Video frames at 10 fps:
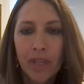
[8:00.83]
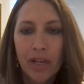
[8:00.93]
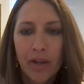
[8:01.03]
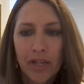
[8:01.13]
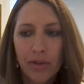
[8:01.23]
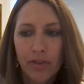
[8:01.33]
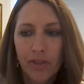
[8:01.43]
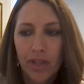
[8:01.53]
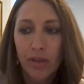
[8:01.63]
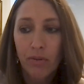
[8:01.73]
I don't
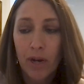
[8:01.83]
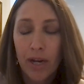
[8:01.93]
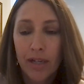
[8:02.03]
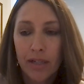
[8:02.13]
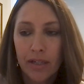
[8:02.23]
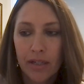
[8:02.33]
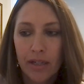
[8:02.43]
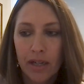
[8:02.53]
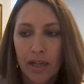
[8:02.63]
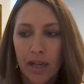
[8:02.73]
think you want
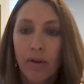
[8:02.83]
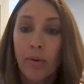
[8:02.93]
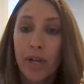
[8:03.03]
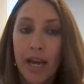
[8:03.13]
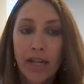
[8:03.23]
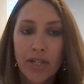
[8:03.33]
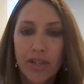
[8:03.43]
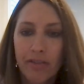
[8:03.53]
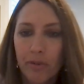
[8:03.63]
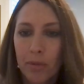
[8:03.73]
a gut
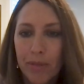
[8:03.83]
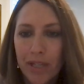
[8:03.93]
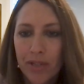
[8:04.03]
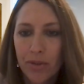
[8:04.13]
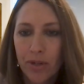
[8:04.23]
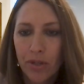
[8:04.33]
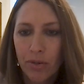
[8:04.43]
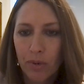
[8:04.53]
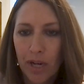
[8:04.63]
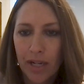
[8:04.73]
reaction from a mentor.
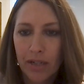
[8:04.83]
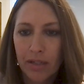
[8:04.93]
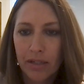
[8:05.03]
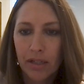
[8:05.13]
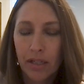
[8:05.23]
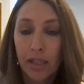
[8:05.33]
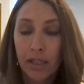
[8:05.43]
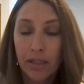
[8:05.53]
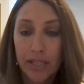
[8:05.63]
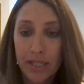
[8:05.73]
You want
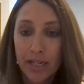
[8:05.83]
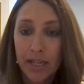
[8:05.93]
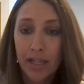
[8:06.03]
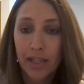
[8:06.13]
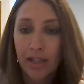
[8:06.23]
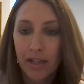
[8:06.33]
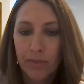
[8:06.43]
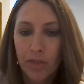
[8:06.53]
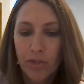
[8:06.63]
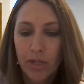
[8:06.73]
listening.
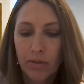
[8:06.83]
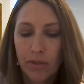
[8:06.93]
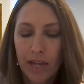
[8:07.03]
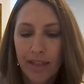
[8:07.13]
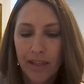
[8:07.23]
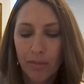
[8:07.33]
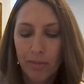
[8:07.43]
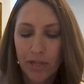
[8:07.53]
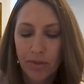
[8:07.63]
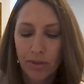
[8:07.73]
I think a
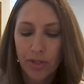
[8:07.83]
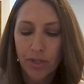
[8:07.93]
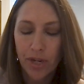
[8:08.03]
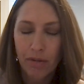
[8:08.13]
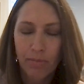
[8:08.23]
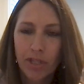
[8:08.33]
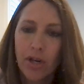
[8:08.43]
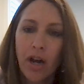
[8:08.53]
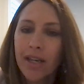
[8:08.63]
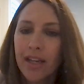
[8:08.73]
mentor shouldn't be
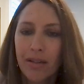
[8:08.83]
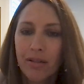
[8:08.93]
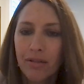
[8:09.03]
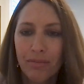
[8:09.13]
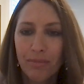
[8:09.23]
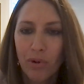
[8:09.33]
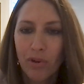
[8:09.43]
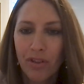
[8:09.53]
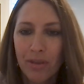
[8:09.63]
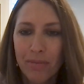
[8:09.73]
talking
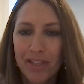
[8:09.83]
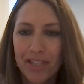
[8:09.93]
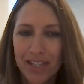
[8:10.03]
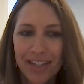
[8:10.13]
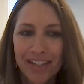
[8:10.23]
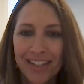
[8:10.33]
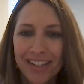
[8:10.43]
more than the mentee.